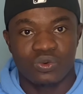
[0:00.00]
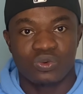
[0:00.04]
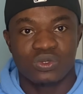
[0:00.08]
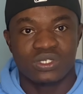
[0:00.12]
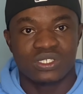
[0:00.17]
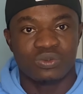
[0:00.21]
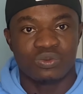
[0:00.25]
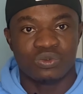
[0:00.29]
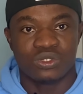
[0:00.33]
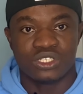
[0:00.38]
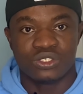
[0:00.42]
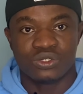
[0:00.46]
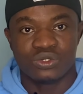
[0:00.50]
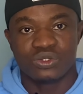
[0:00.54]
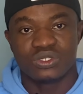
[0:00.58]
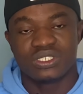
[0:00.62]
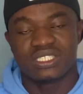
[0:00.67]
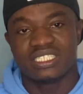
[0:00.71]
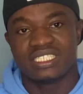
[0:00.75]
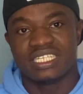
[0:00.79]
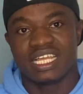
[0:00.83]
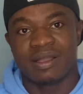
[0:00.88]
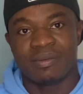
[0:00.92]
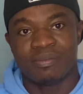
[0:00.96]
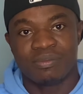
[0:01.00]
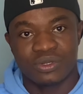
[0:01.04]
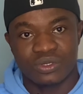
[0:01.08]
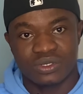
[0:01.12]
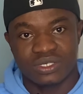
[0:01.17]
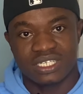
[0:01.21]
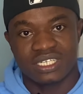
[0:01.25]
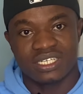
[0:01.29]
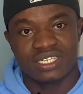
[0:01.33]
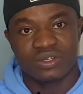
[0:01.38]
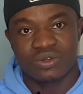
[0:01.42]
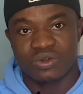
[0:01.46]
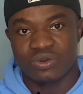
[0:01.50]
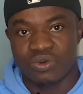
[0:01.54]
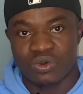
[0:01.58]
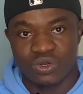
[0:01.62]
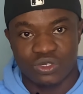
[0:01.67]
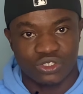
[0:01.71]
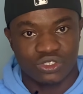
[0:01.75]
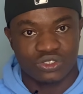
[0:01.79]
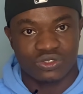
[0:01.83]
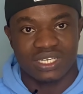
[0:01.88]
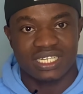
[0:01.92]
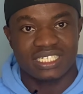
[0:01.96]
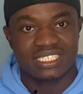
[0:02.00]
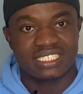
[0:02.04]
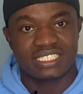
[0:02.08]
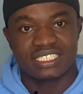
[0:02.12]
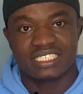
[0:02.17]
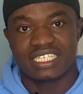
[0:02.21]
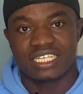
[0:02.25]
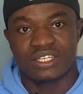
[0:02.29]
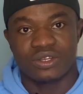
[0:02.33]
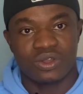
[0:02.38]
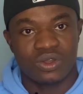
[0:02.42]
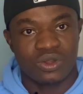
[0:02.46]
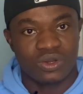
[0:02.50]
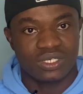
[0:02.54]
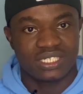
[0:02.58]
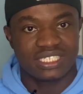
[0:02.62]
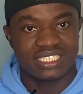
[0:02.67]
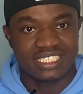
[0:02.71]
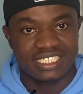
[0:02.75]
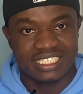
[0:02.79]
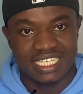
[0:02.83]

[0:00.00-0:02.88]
we use in our building constructions and all these